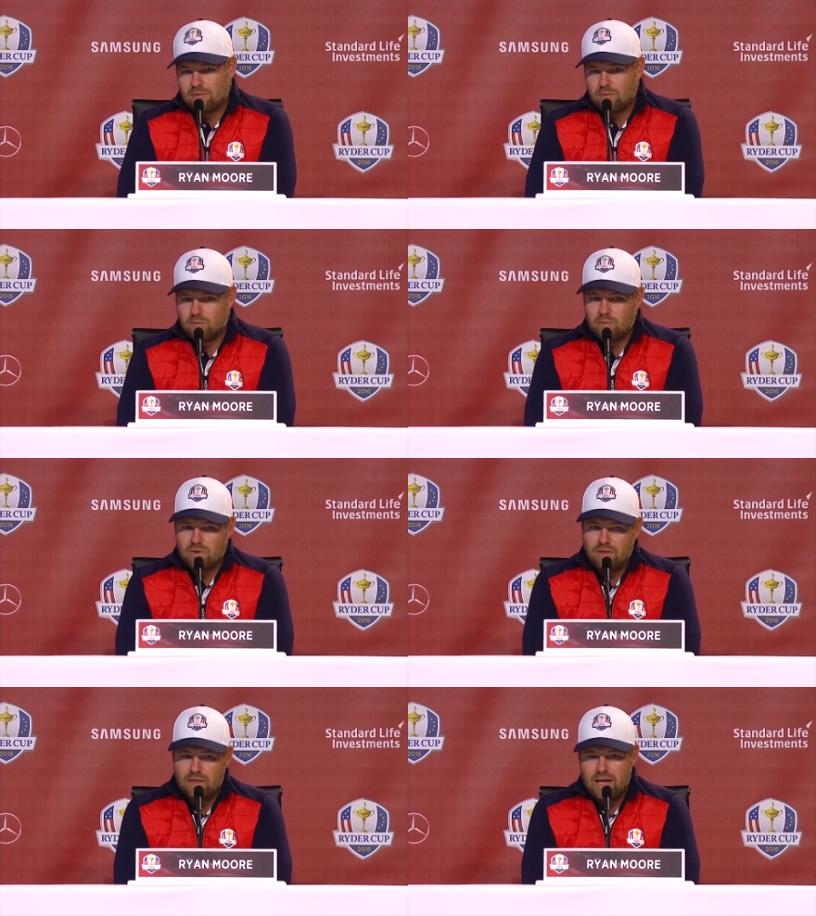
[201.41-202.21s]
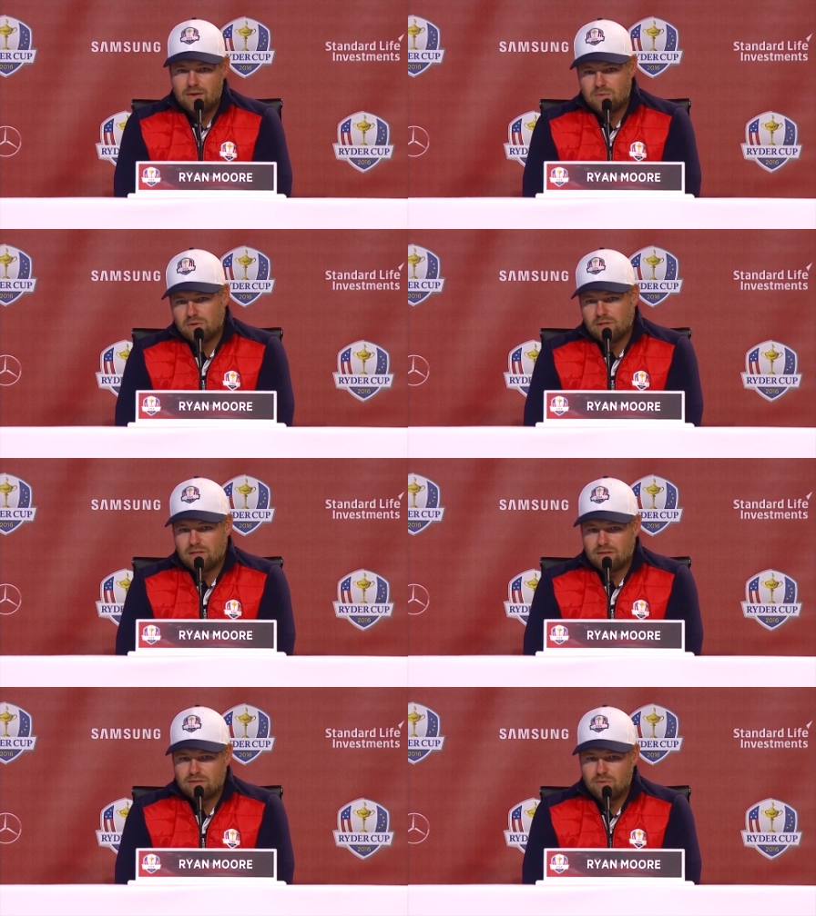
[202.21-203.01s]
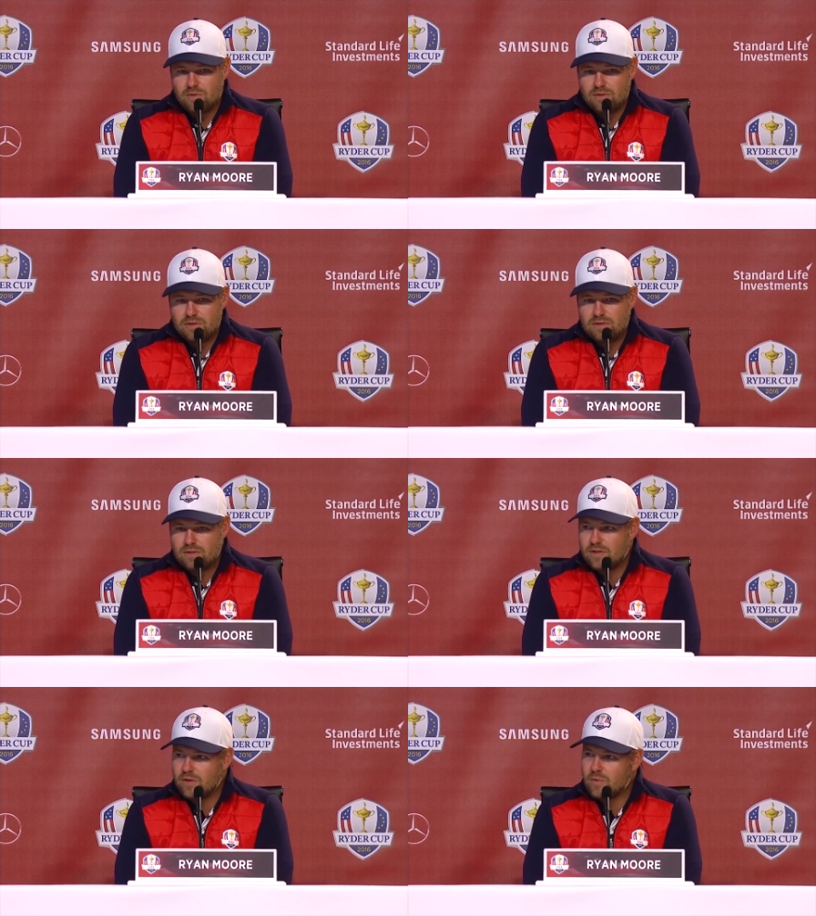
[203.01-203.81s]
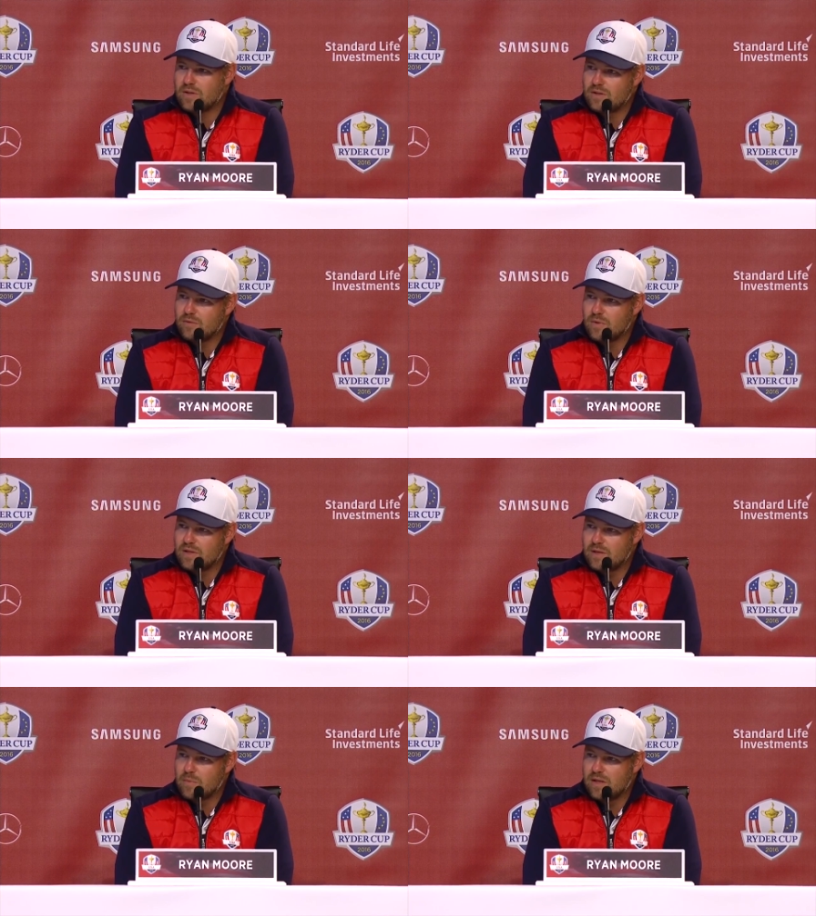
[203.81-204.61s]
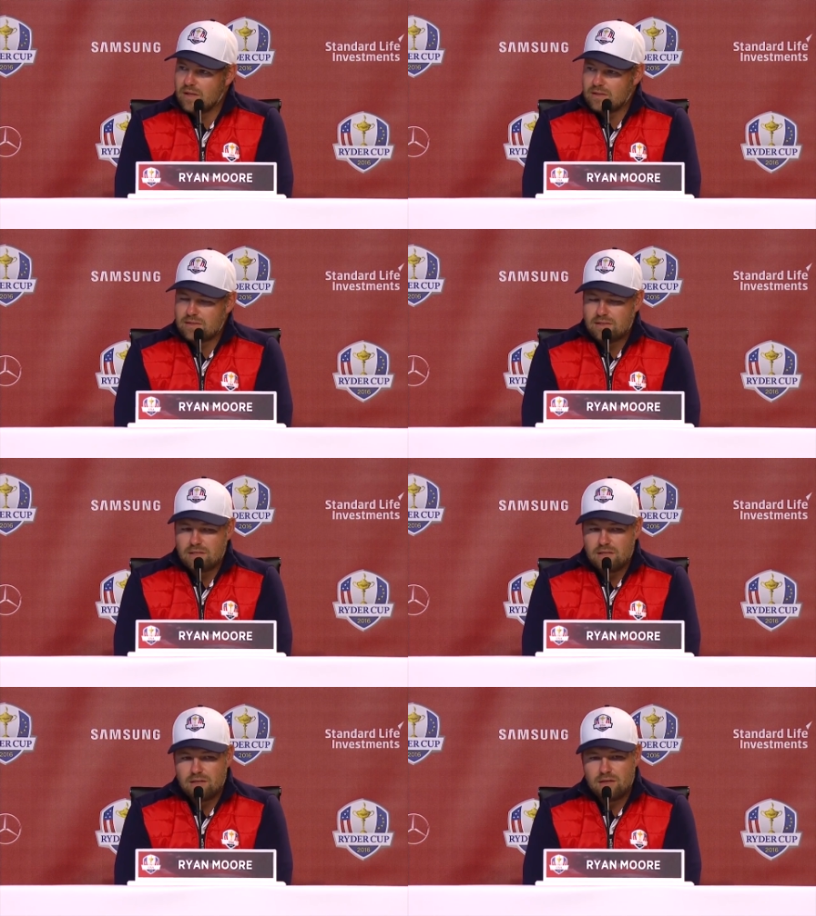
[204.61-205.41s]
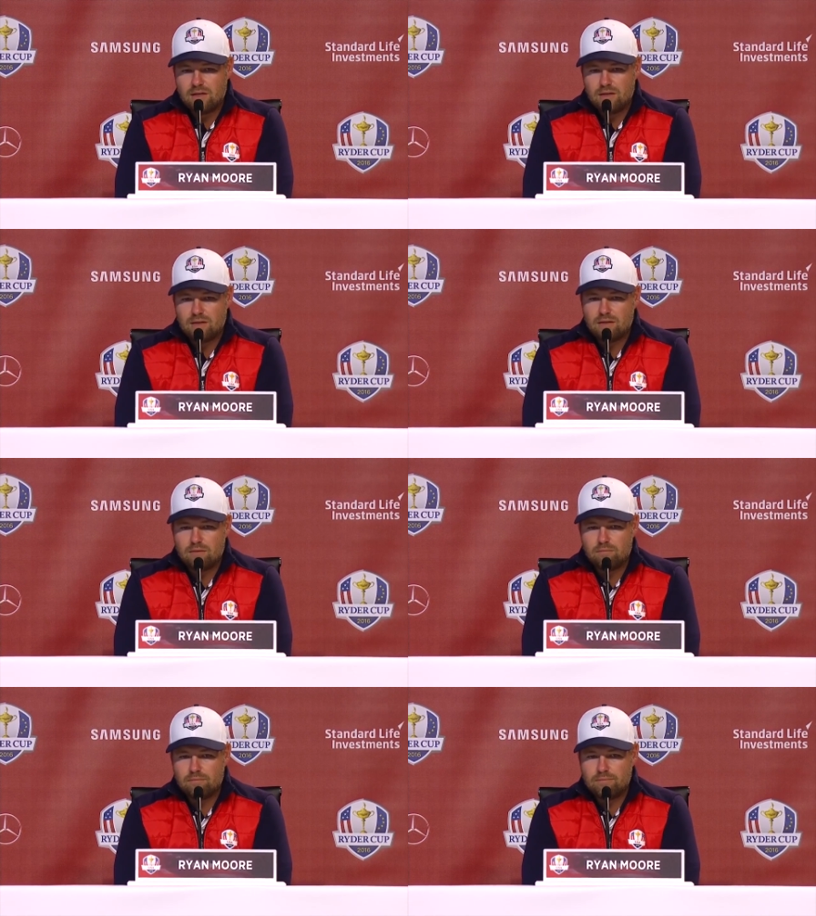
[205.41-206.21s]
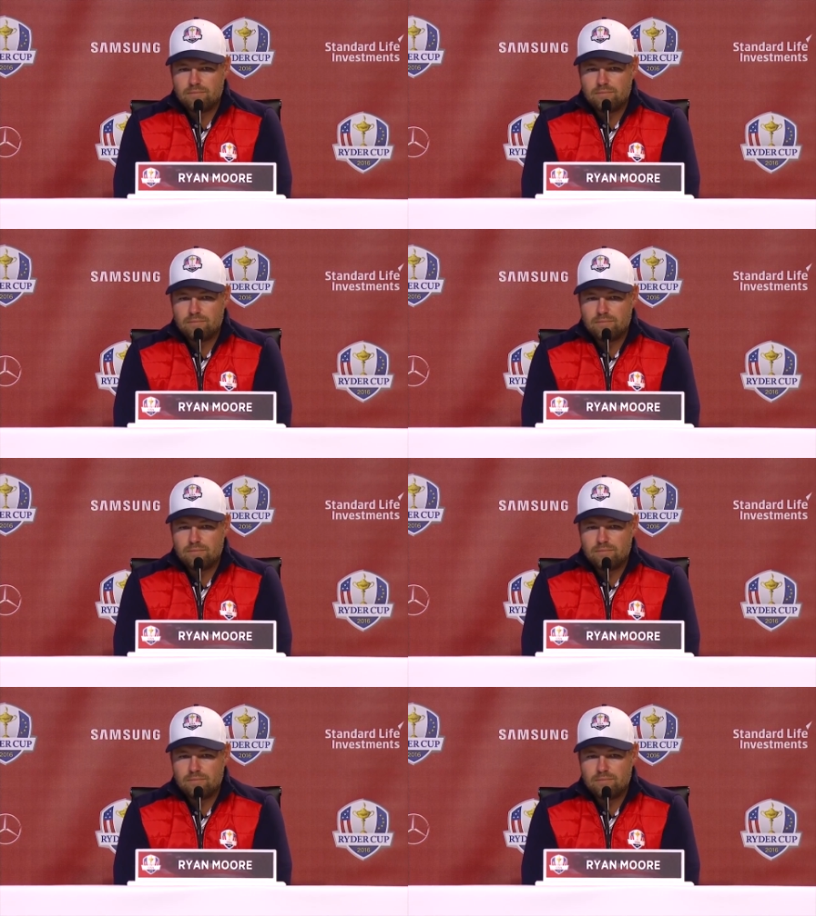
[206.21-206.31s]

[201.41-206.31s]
where they were leaning towards, what they might like to see. But